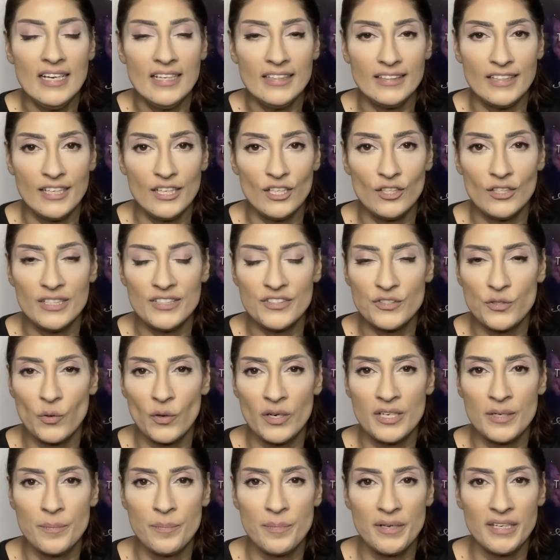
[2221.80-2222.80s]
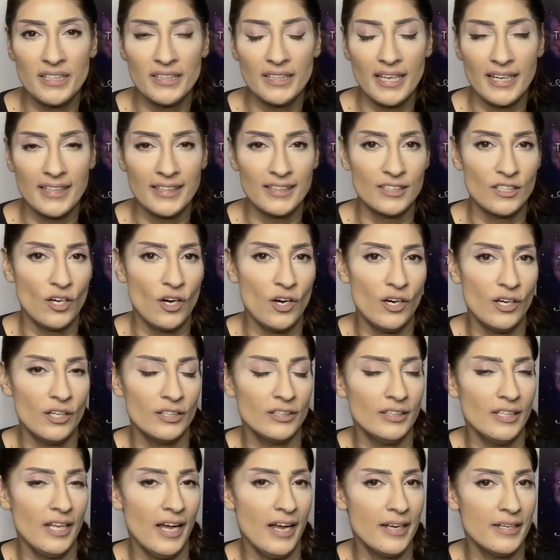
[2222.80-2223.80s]
There is going to be like an
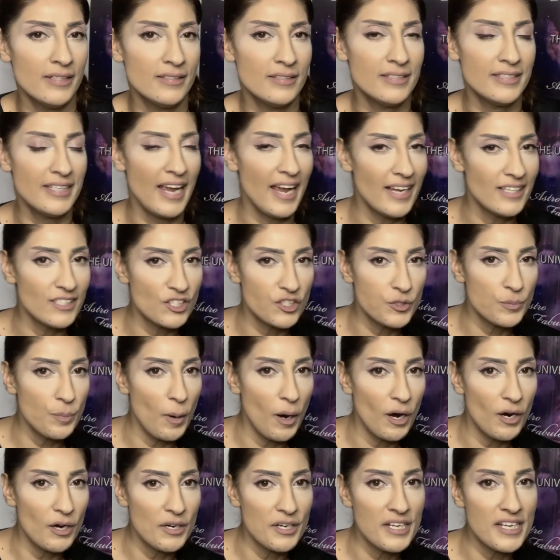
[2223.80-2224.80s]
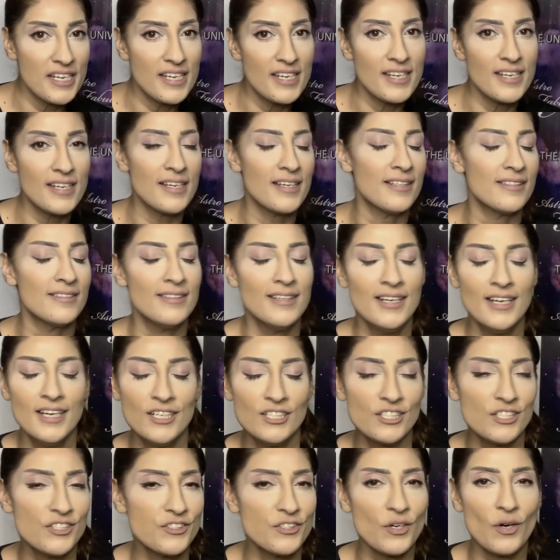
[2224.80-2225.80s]
online dance party and
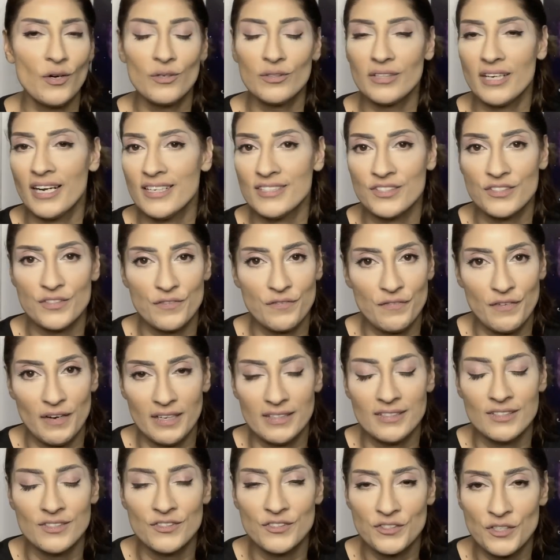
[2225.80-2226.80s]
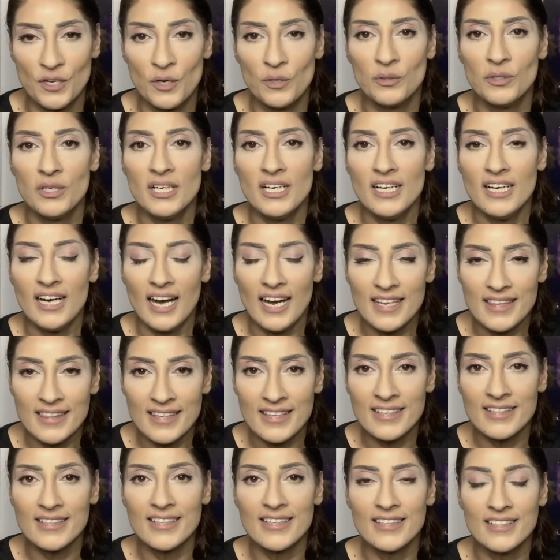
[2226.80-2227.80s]
just all kinds of fun. So I
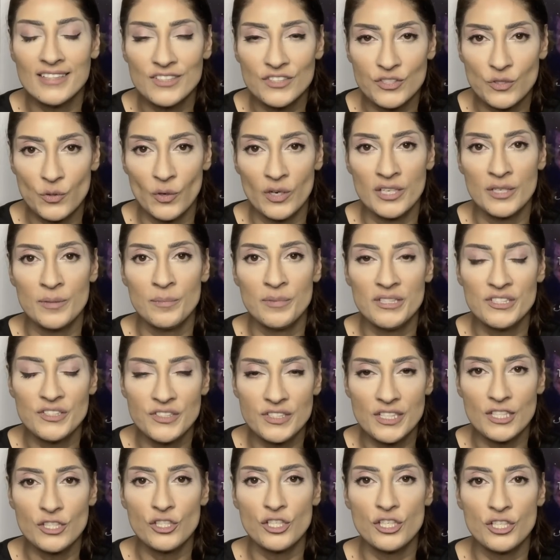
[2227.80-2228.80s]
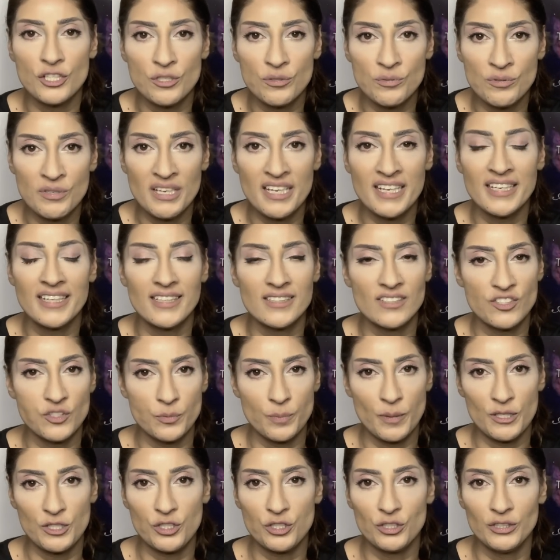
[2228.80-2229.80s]
think it is going to be such a unique and
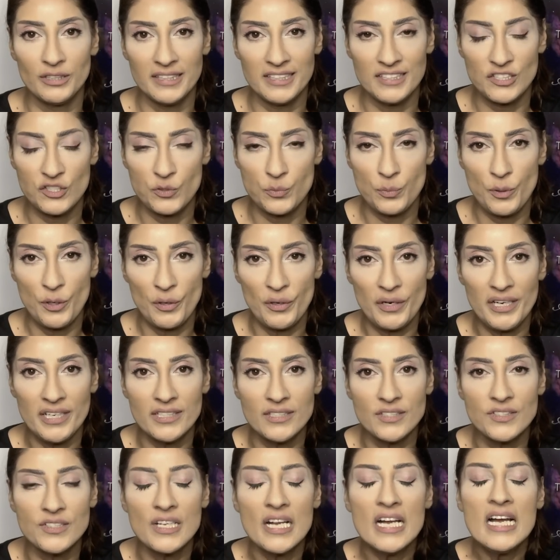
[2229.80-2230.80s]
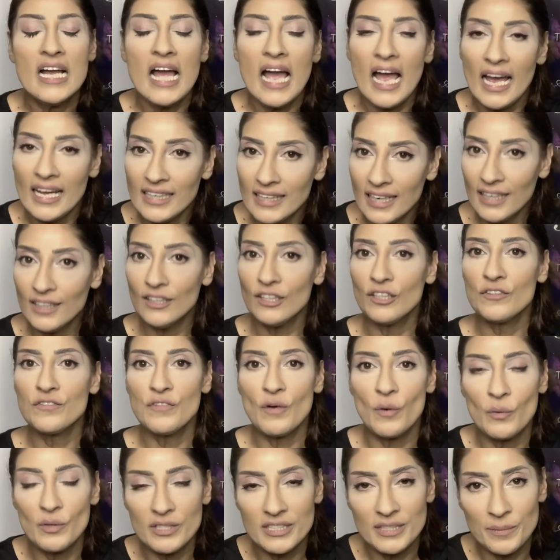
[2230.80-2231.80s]
special experience. And I look
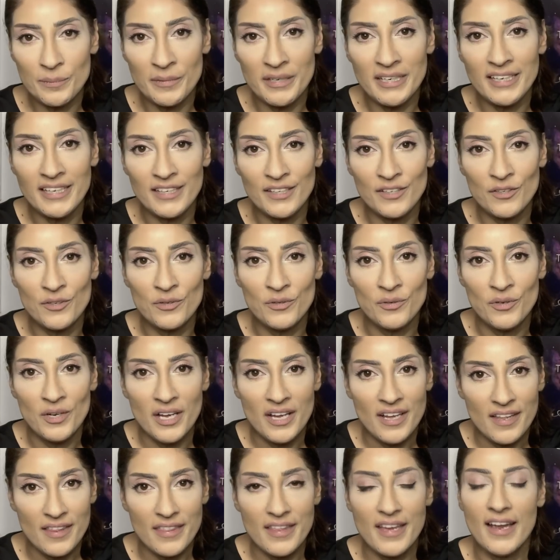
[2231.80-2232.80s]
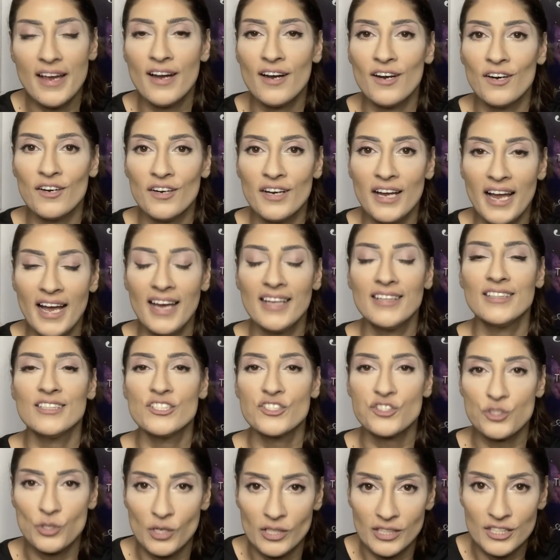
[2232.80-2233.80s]
forward to meeting you there at
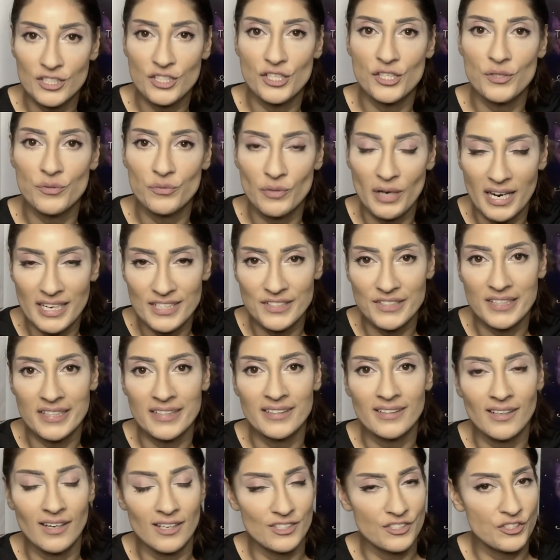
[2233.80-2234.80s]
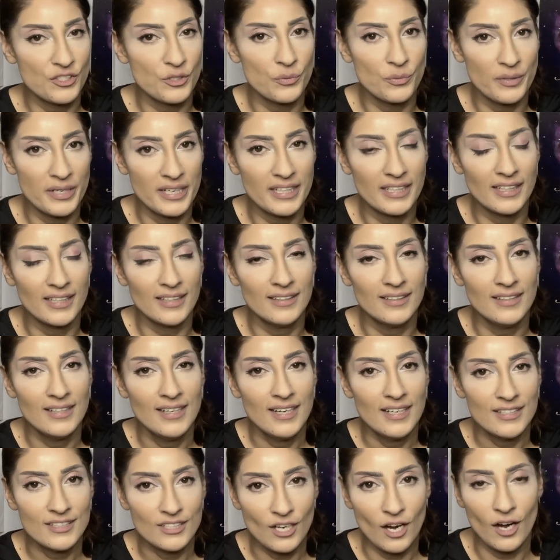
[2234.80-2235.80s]

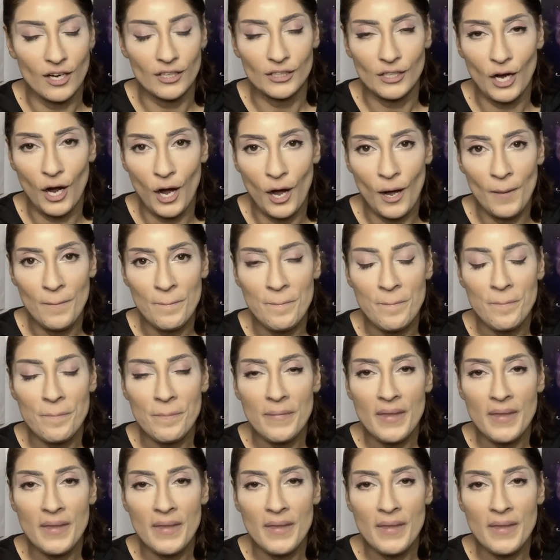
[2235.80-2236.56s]
astrologyrisingcostarica.com.